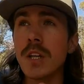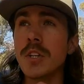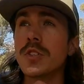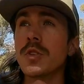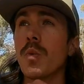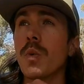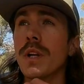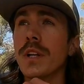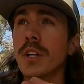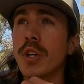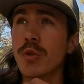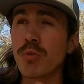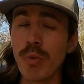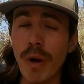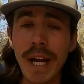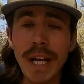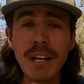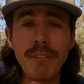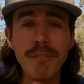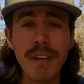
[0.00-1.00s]
So one of the
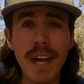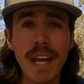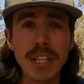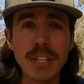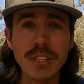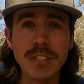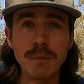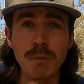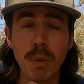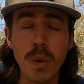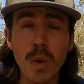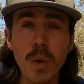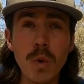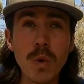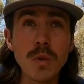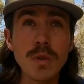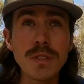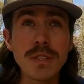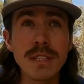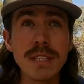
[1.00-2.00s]
great advantages of
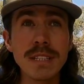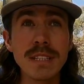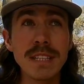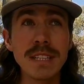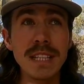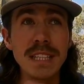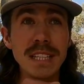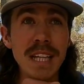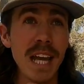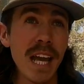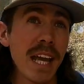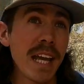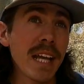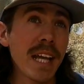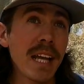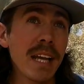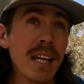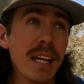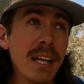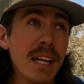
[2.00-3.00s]
poles is that they
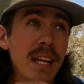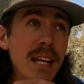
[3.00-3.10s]
take